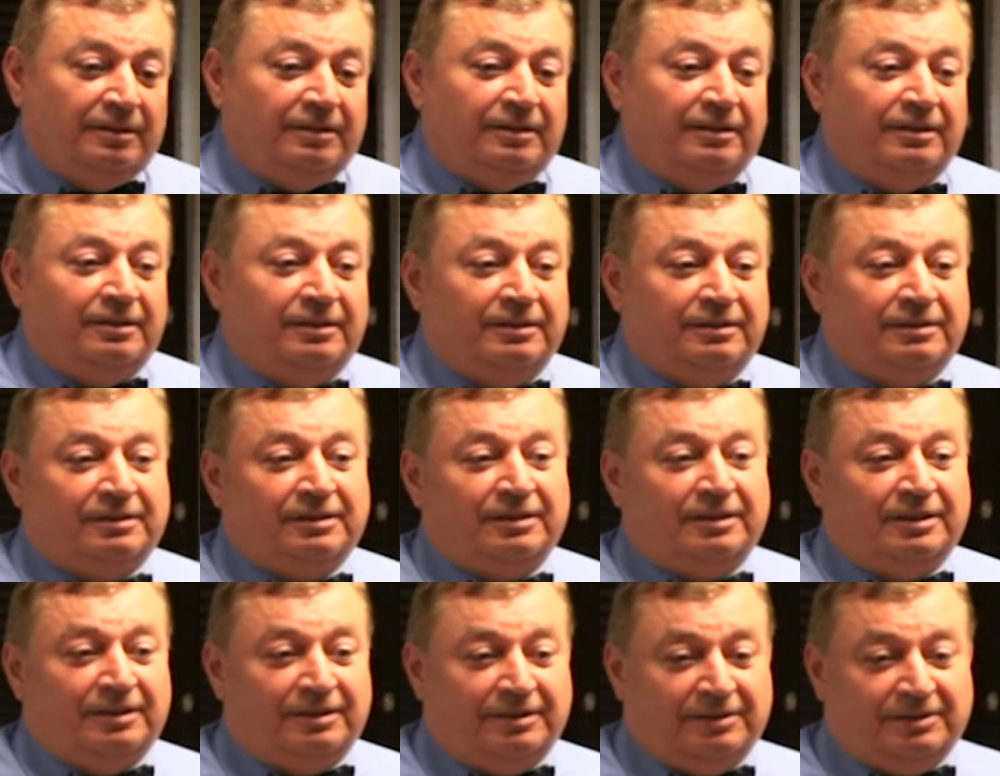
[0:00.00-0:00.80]
And
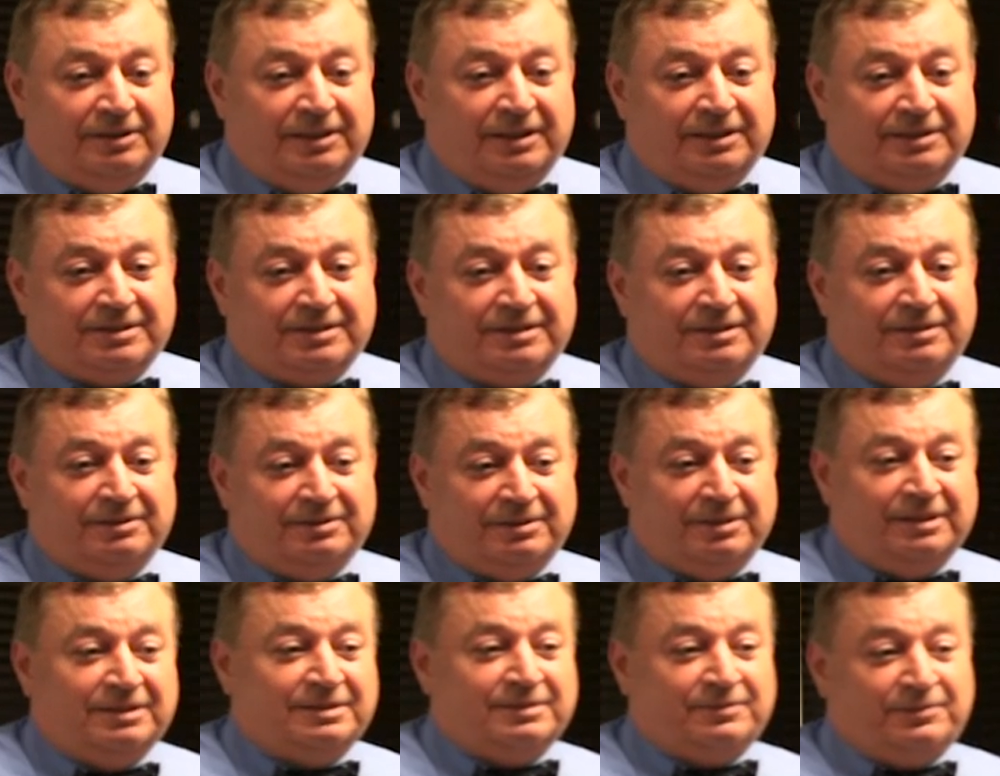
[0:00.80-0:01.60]
that's a
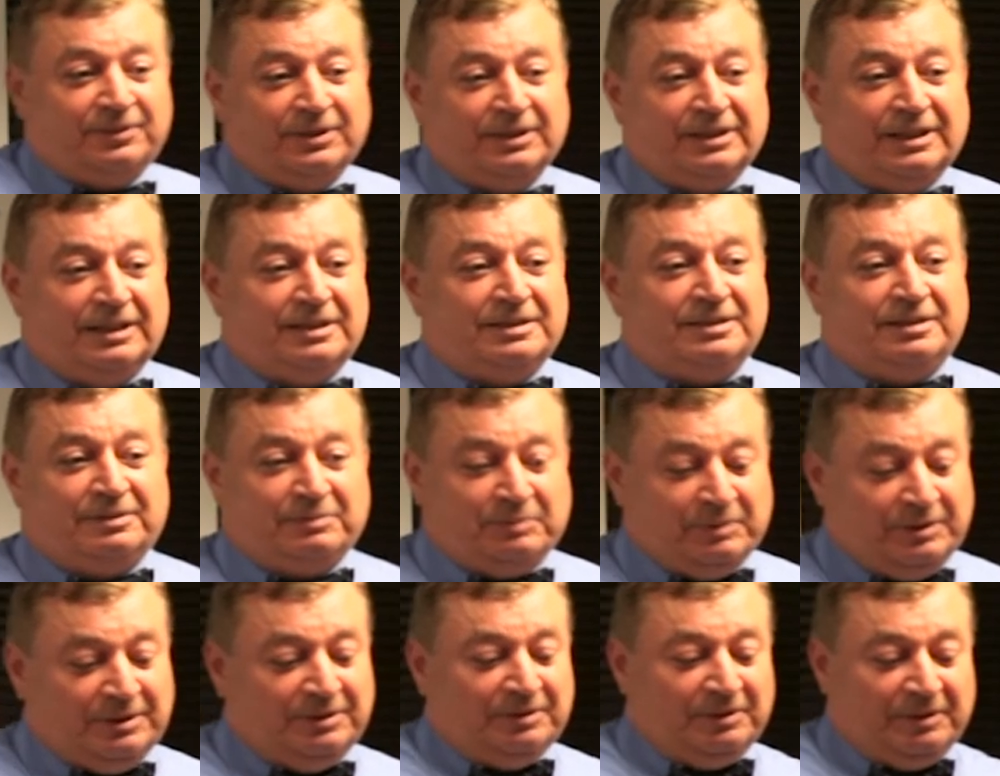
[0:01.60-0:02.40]

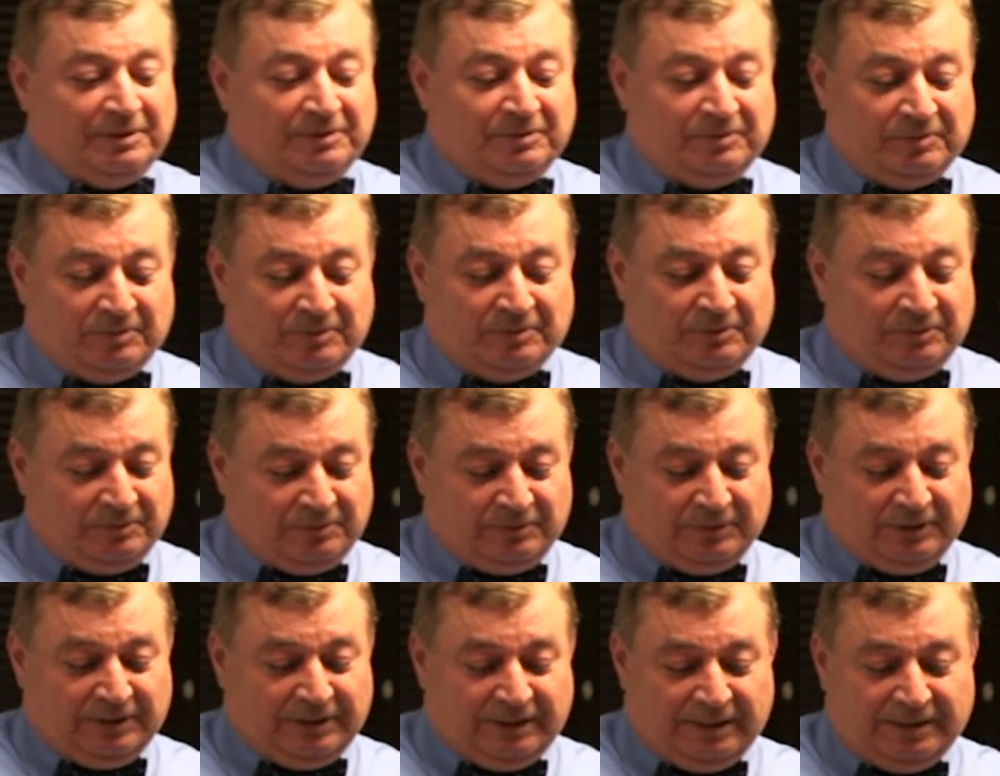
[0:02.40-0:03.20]

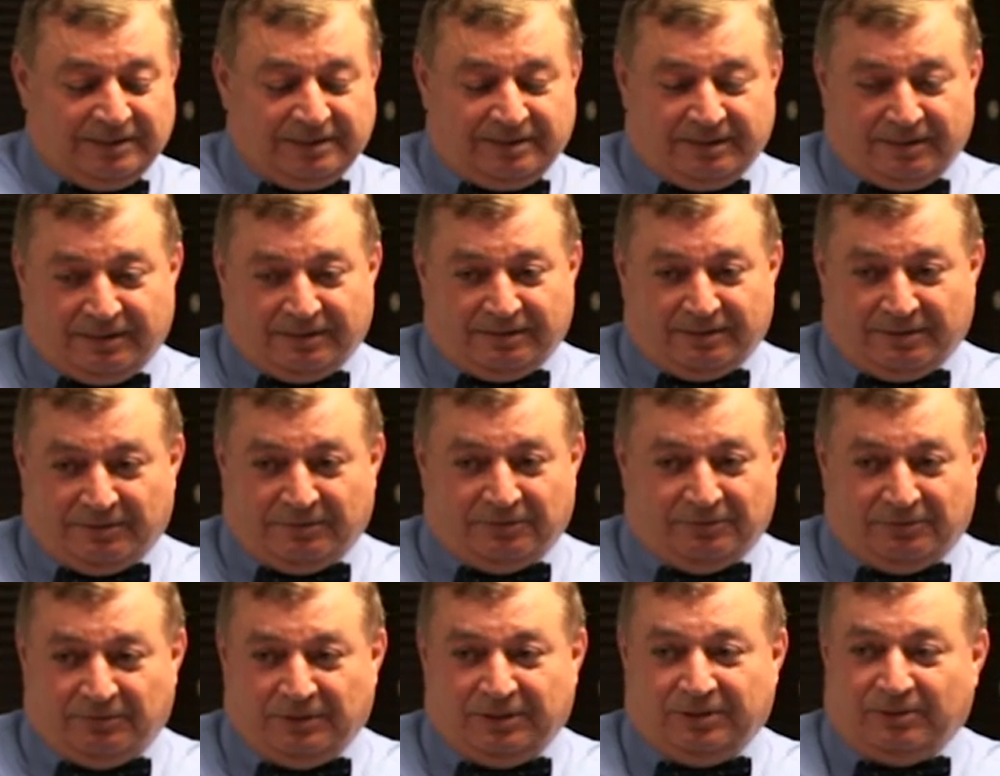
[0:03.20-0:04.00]
fantastic
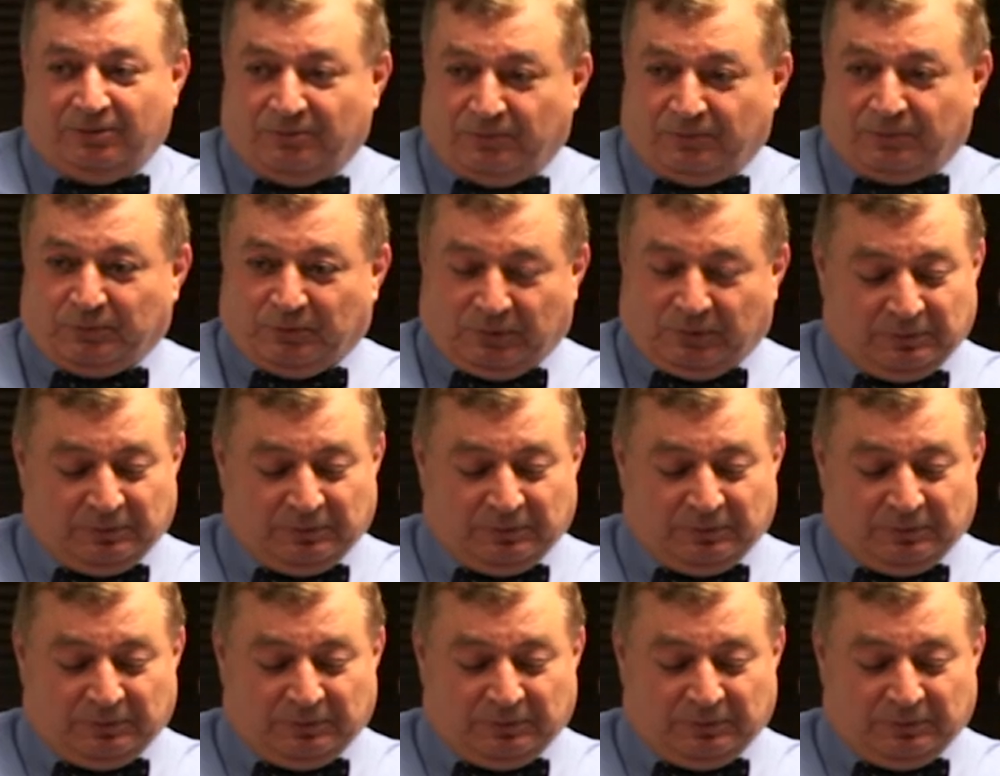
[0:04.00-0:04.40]
video.